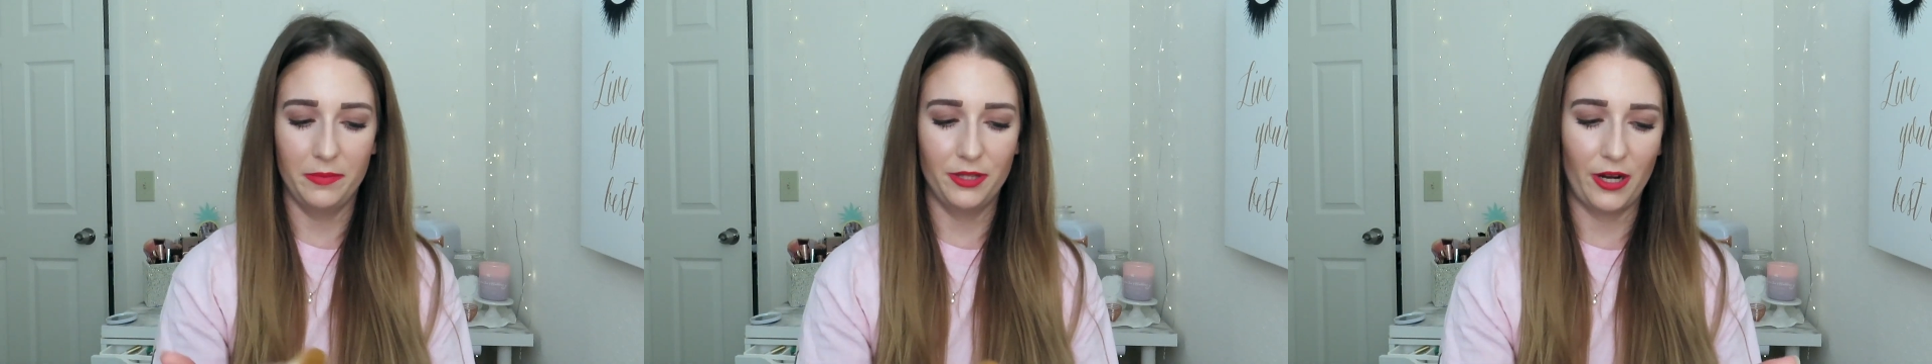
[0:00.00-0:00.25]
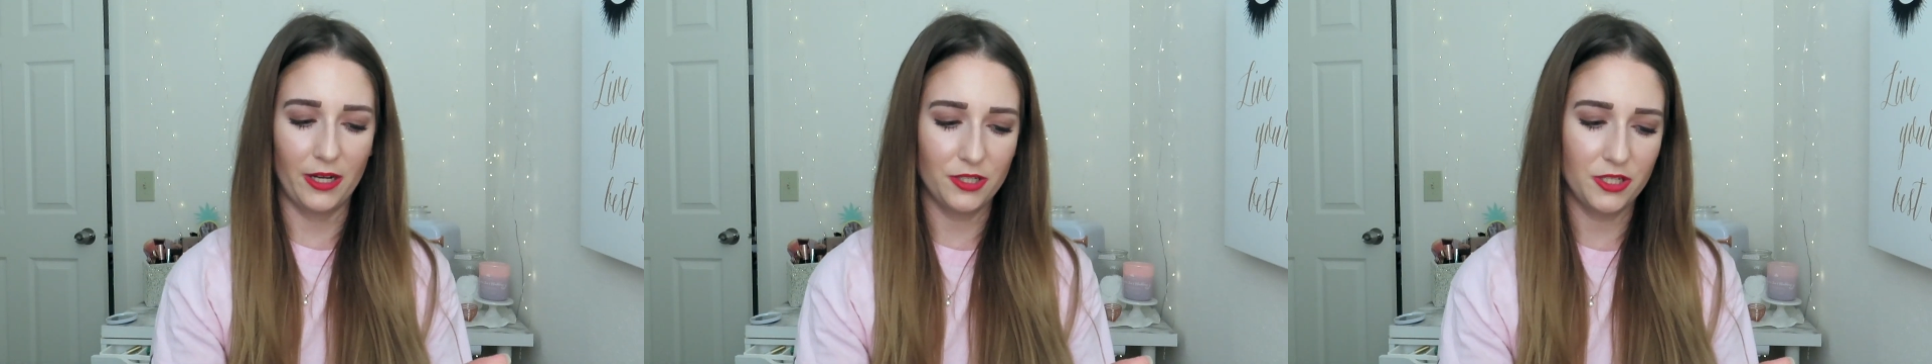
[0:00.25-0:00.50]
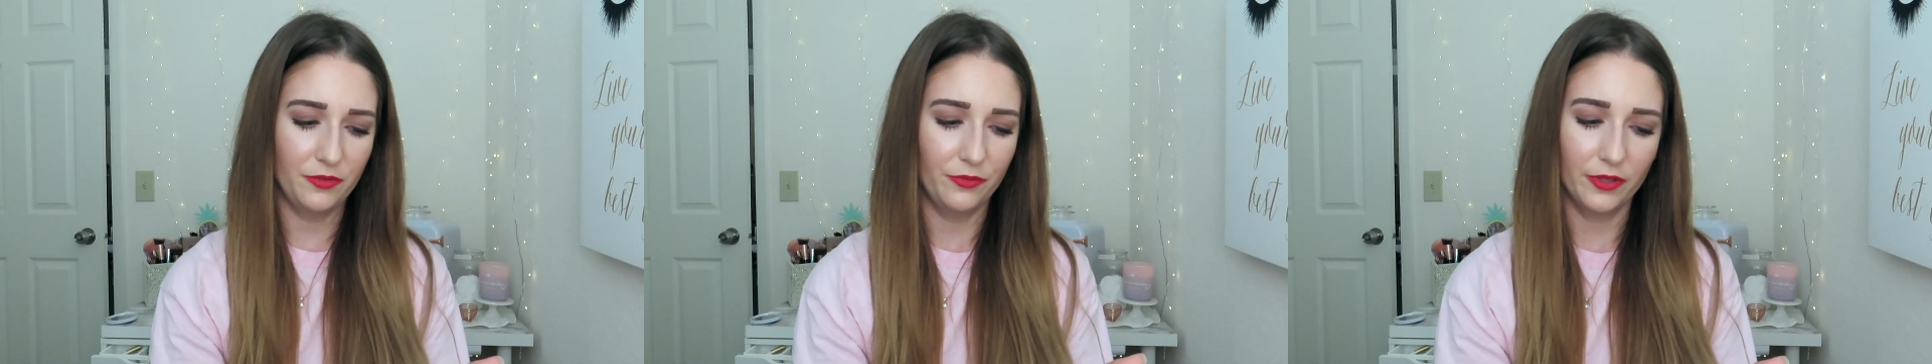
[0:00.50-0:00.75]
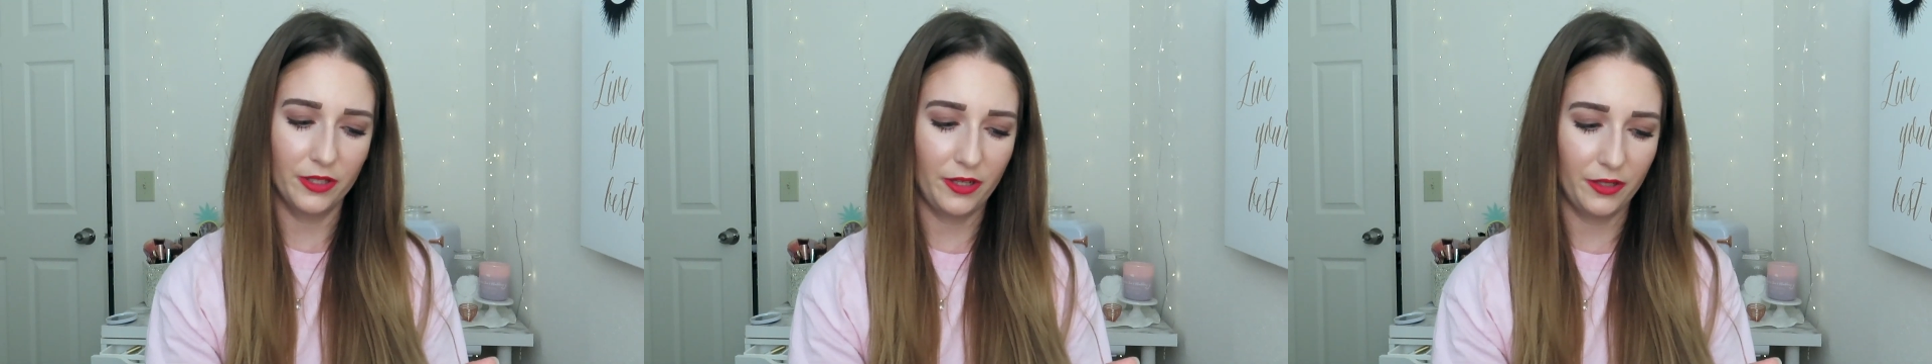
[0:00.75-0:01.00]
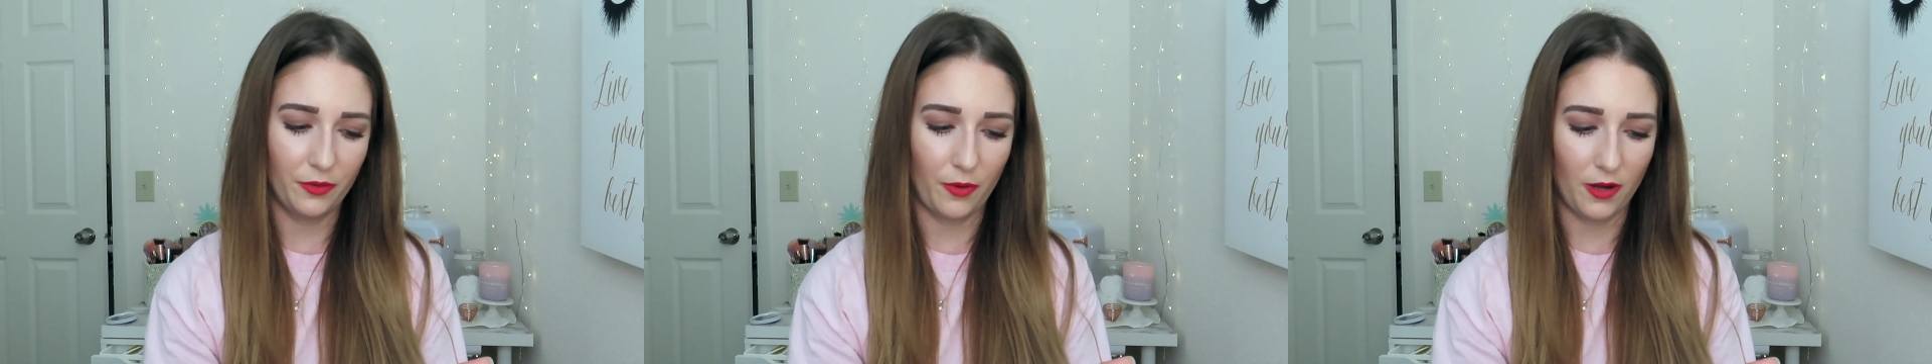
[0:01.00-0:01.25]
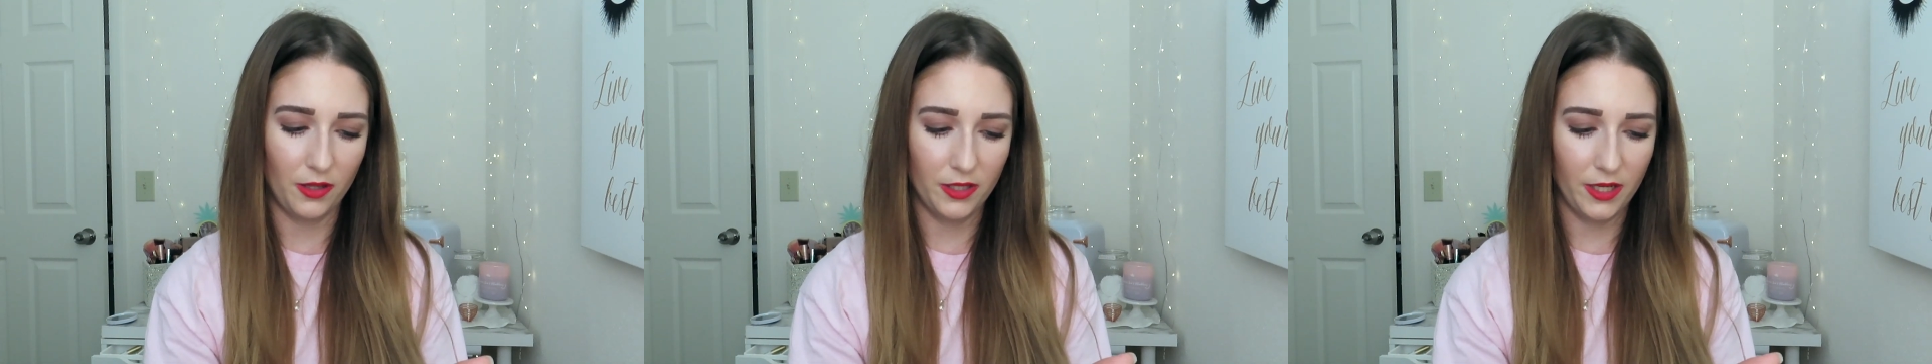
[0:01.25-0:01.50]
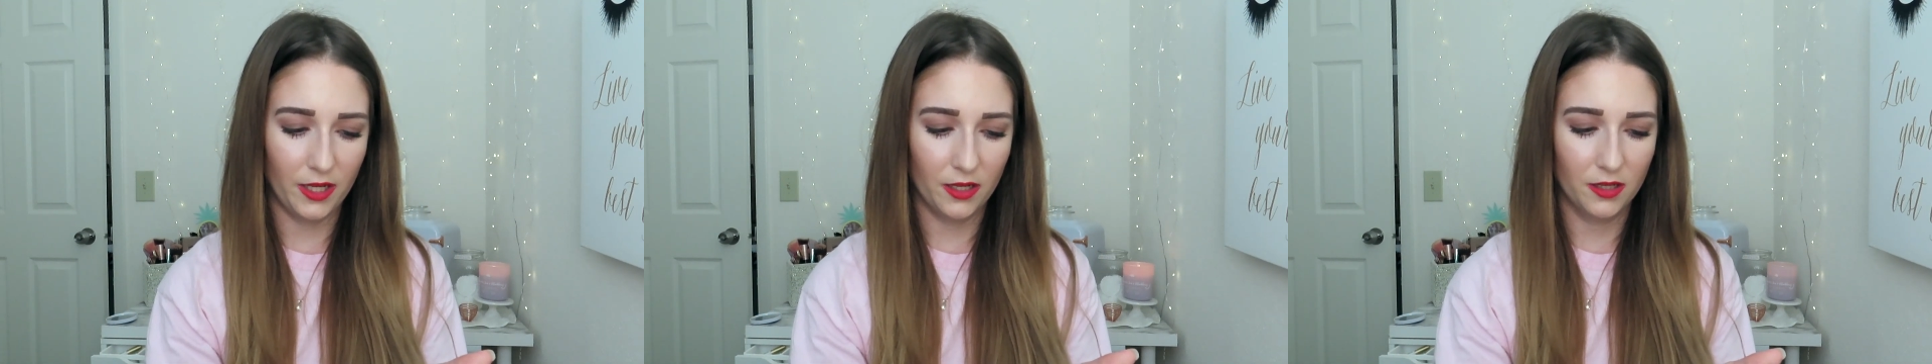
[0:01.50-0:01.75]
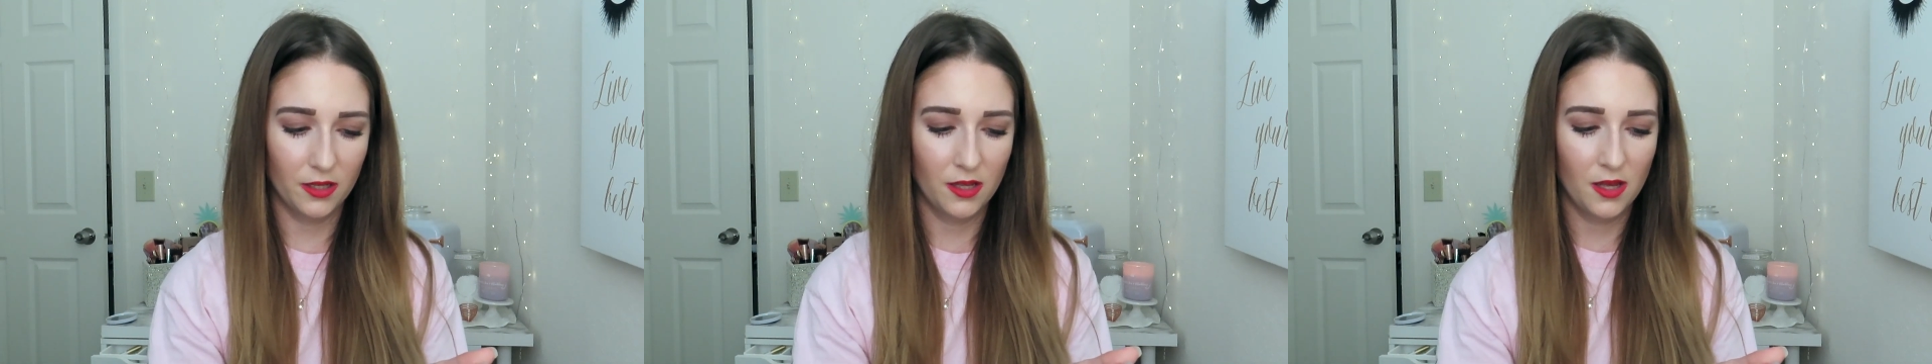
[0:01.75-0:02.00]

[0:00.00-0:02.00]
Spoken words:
but they're actually really good quality.